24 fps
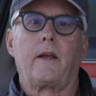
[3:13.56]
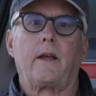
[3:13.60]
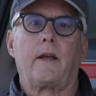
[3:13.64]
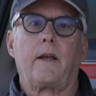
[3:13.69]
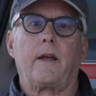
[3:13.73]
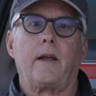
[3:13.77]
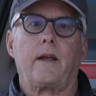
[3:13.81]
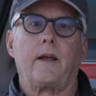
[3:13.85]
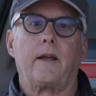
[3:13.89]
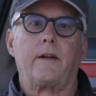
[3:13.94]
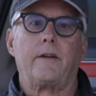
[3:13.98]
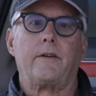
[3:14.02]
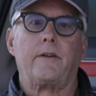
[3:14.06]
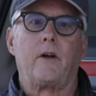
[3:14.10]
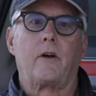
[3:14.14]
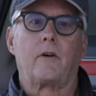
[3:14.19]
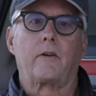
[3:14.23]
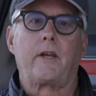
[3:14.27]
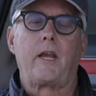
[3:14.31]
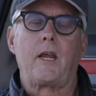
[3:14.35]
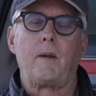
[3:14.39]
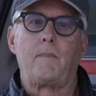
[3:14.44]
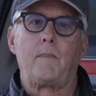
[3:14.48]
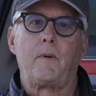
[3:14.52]
And I'll
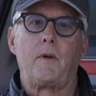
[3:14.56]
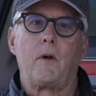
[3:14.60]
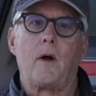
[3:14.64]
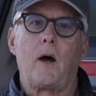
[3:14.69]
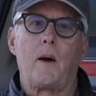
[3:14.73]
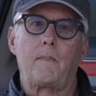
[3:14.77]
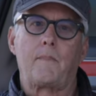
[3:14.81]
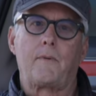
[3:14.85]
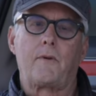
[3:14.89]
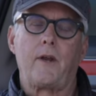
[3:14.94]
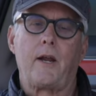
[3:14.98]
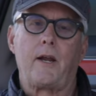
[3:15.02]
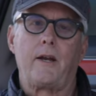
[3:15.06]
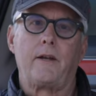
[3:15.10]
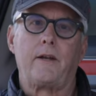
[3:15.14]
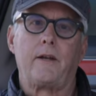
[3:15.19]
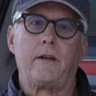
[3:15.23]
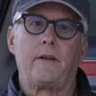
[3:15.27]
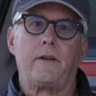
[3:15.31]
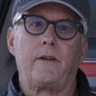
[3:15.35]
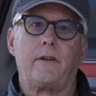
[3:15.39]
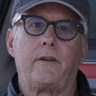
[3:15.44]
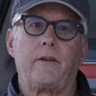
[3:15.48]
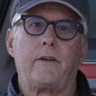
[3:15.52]
keep you
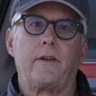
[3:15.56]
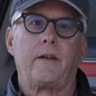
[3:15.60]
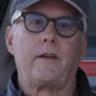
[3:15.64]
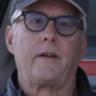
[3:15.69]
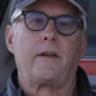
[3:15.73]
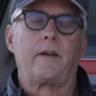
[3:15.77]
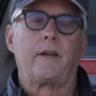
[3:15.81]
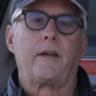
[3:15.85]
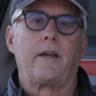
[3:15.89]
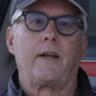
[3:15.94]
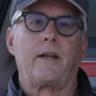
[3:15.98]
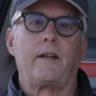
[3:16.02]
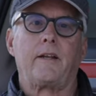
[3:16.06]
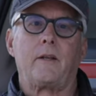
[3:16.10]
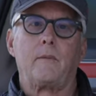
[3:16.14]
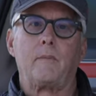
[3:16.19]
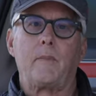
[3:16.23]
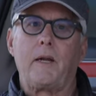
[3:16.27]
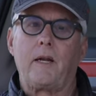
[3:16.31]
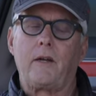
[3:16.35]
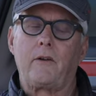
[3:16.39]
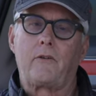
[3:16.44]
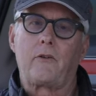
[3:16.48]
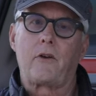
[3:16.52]
updated in the
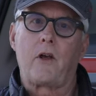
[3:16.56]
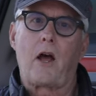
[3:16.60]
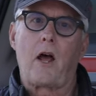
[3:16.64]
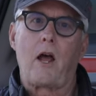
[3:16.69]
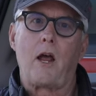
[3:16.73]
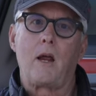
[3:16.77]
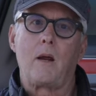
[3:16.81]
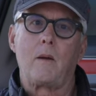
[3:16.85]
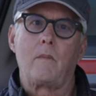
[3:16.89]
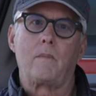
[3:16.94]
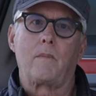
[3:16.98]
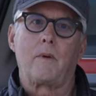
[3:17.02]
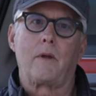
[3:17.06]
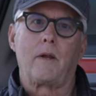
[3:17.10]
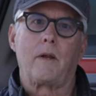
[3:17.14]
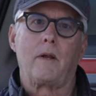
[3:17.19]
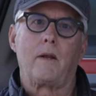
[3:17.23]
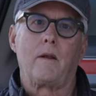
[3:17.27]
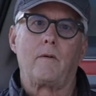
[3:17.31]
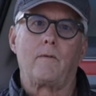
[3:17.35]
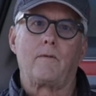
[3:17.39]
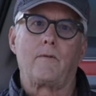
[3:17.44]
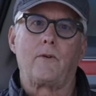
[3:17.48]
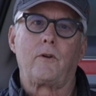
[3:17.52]
meantime,
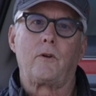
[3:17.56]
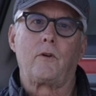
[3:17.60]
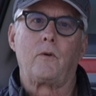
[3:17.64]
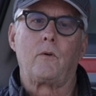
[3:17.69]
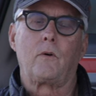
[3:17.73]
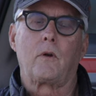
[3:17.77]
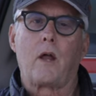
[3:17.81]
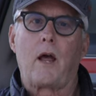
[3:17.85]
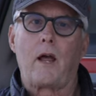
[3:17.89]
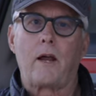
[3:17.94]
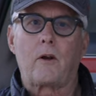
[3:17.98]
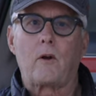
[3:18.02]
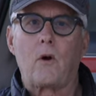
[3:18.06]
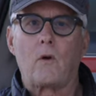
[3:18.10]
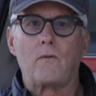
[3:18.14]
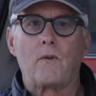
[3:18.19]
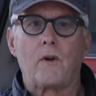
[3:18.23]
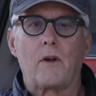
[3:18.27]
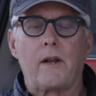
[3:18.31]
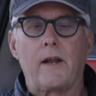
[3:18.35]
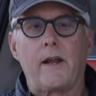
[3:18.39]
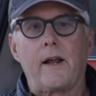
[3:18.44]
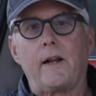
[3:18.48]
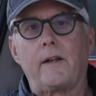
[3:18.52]
if you like
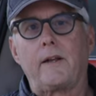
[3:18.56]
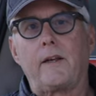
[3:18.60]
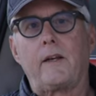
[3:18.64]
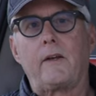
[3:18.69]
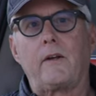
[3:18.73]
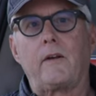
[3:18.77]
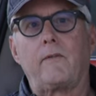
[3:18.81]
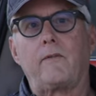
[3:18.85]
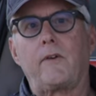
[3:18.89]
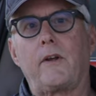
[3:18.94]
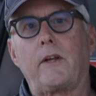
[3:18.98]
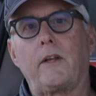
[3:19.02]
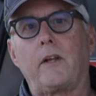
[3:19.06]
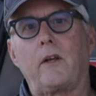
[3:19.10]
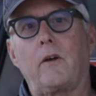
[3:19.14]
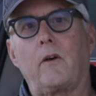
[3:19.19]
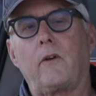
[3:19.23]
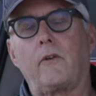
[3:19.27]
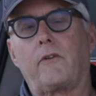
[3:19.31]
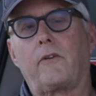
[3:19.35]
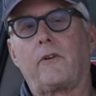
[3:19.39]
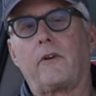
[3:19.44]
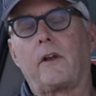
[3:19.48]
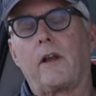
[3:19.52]
overlanding
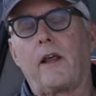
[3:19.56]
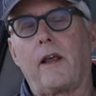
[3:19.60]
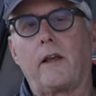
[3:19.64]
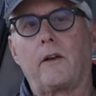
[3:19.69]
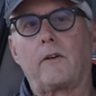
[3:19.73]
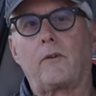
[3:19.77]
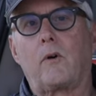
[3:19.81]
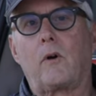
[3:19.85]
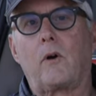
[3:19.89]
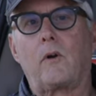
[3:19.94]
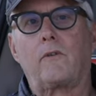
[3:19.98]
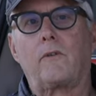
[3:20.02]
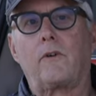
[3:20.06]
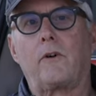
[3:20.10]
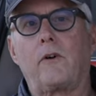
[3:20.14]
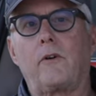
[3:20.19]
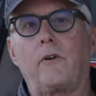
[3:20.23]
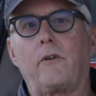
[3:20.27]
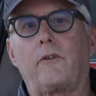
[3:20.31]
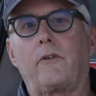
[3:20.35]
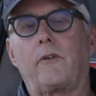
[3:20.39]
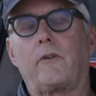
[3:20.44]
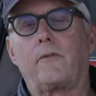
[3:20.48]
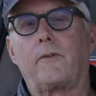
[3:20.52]
videos and Land
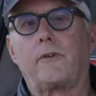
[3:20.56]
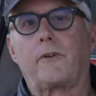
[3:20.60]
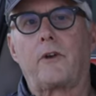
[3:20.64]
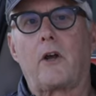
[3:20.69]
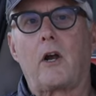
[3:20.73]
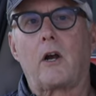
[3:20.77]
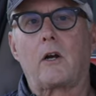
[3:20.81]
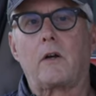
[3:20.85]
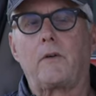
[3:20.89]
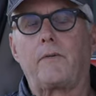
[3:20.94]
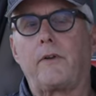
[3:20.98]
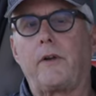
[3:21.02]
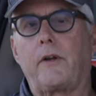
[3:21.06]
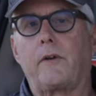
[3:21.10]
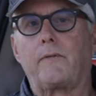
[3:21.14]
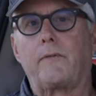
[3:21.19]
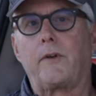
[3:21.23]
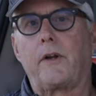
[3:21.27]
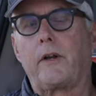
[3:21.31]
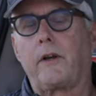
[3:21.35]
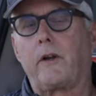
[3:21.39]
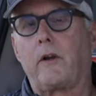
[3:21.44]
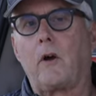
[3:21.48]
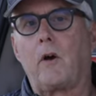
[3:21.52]
Rovers and photography and
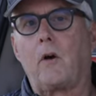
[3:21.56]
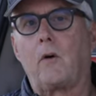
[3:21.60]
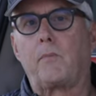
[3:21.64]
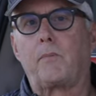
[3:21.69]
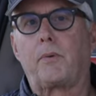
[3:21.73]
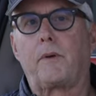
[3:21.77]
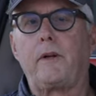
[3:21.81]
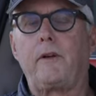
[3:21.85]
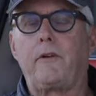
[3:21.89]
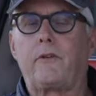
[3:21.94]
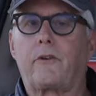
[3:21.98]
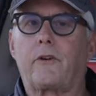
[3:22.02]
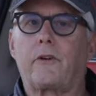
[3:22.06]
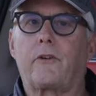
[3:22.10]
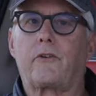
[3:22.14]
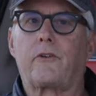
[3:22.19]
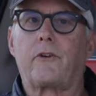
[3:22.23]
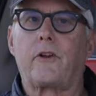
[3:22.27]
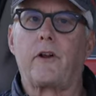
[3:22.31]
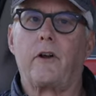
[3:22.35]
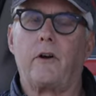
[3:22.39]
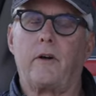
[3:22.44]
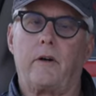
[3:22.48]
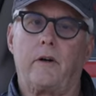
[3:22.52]
video, please
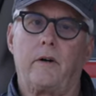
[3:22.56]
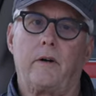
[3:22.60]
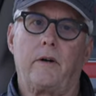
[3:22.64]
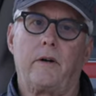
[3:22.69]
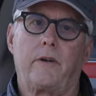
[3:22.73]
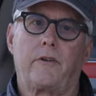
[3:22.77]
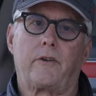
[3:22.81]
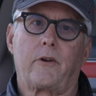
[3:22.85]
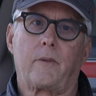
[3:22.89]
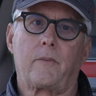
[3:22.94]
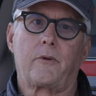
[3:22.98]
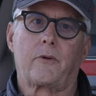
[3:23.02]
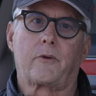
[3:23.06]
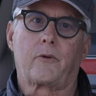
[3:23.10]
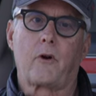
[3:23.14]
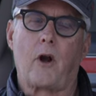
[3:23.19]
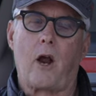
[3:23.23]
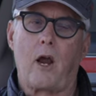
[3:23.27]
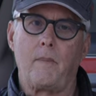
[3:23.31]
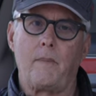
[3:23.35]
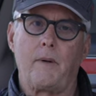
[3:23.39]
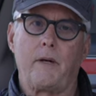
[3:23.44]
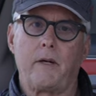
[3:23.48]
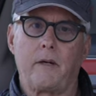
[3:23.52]
consider
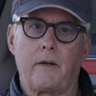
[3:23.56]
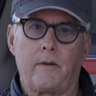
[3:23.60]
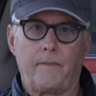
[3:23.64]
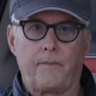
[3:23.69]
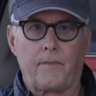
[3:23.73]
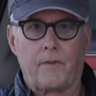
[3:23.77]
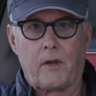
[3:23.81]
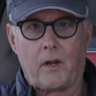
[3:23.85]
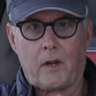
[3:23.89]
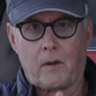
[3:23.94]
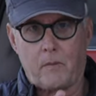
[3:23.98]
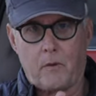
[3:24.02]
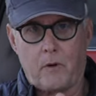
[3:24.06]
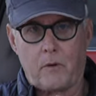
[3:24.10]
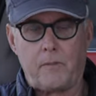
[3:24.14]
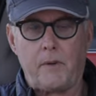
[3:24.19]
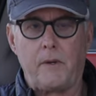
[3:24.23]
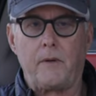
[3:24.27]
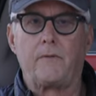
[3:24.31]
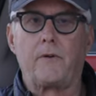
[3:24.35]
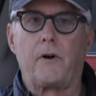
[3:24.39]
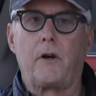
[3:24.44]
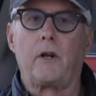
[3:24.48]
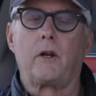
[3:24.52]
subscribing. Would
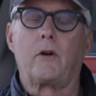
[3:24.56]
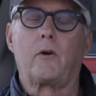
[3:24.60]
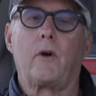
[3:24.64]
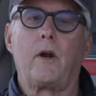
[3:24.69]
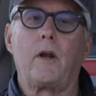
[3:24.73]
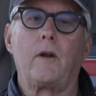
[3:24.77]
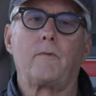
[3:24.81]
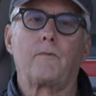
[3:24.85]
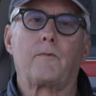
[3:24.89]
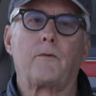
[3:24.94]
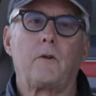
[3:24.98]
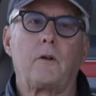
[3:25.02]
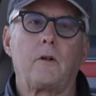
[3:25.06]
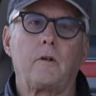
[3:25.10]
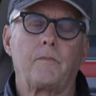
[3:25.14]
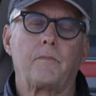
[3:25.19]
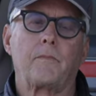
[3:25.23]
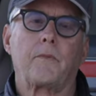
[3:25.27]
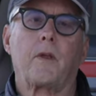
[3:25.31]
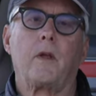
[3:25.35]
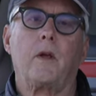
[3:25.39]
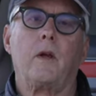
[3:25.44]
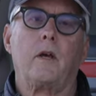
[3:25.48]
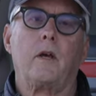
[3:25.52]
be very grateful.
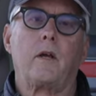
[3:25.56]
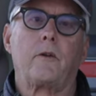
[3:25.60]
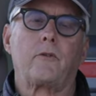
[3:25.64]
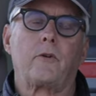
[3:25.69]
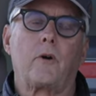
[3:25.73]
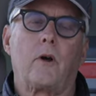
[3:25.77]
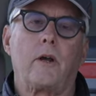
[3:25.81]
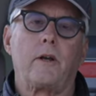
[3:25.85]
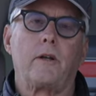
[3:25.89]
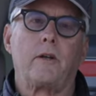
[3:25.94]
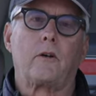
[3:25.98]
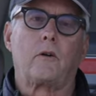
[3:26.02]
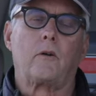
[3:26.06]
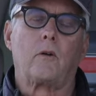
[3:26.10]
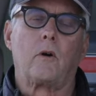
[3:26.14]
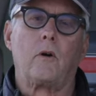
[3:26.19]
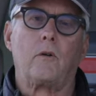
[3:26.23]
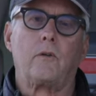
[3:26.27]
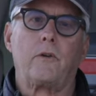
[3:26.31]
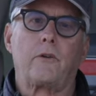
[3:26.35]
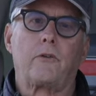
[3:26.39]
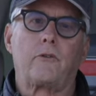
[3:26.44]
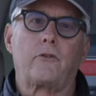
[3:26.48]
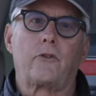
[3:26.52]
Trying to grow
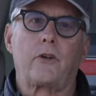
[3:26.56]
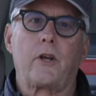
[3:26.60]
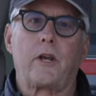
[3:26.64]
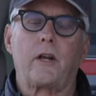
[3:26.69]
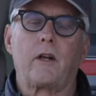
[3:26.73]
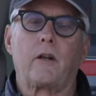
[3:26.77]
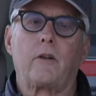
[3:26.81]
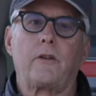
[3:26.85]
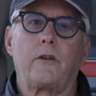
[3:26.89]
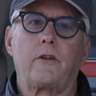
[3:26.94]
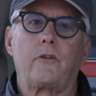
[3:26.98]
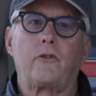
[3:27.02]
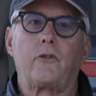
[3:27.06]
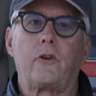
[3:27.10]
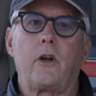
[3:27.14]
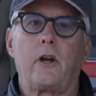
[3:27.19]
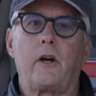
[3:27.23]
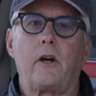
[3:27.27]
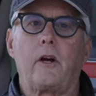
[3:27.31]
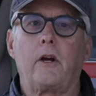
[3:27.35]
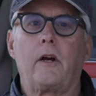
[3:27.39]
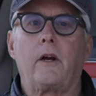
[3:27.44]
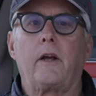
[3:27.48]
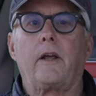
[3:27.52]
this channel this
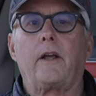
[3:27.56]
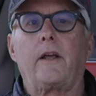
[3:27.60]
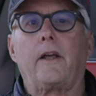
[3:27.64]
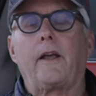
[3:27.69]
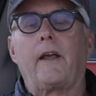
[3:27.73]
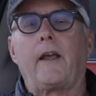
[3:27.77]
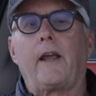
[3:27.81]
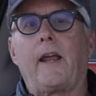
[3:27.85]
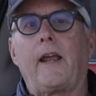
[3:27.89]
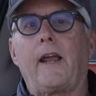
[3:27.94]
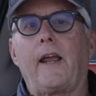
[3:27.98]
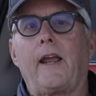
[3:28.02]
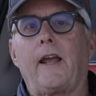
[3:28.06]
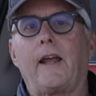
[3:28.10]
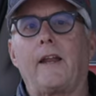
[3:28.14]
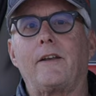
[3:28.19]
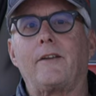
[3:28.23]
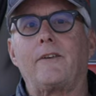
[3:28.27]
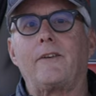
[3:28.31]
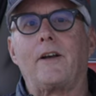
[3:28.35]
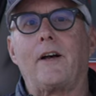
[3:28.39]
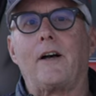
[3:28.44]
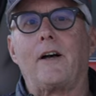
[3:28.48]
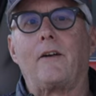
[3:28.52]
year.
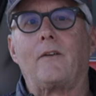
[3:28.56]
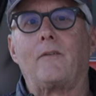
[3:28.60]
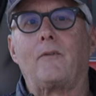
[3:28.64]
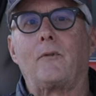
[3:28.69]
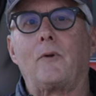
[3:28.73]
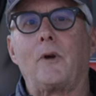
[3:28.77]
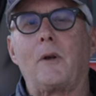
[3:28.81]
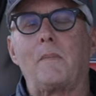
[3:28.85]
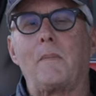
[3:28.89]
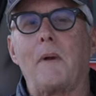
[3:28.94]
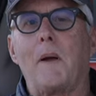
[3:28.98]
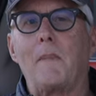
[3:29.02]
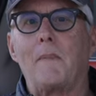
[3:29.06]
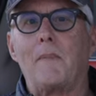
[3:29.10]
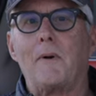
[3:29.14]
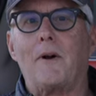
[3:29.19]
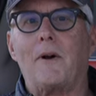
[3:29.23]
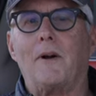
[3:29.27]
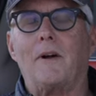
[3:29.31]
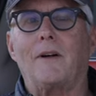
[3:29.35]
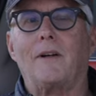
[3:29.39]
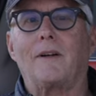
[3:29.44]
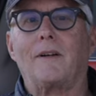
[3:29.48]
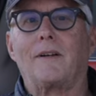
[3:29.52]
And uh,
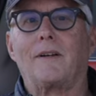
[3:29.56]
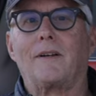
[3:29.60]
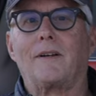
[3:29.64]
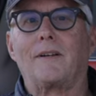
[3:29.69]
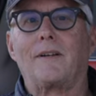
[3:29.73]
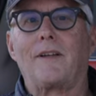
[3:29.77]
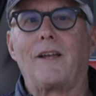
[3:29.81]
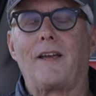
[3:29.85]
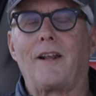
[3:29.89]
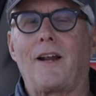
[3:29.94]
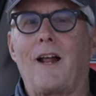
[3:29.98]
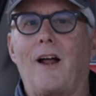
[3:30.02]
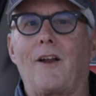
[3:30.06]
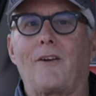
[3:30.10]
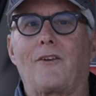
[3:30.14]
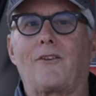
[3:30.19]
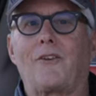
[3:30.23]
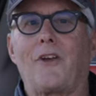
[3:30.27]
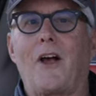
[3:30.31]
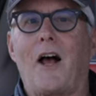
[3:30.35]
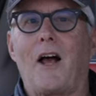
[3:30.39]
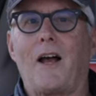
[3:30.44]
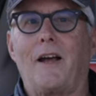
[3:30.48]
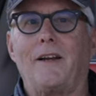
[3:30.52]
remember, get
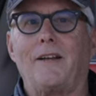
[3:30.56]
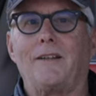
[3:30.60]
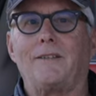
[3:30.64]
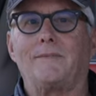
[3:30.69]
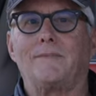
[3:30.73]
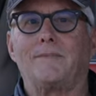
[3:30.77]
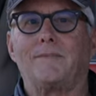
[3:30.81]
outside.